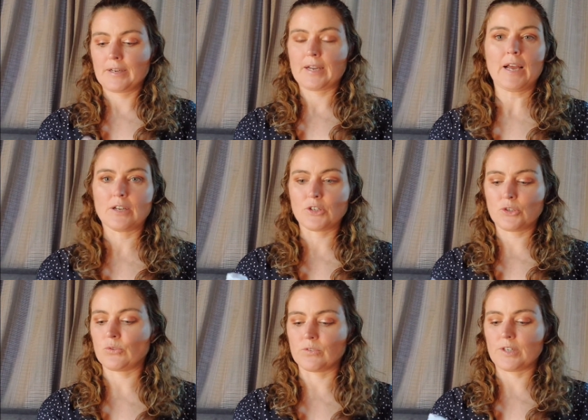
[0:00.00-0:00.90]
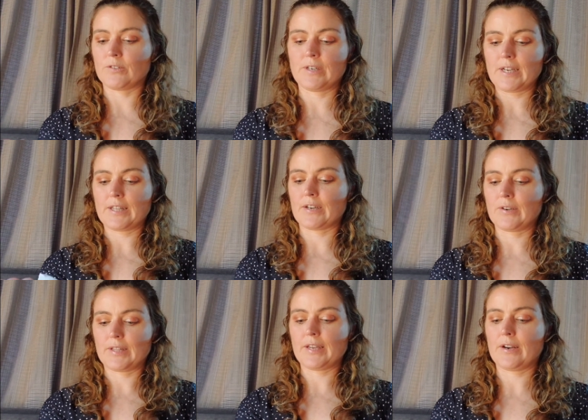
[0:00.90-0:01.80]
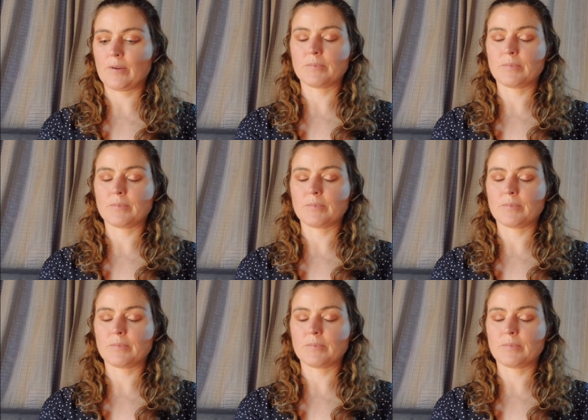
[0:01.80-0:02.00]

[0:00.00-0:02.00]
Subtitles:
colour story or anything like that.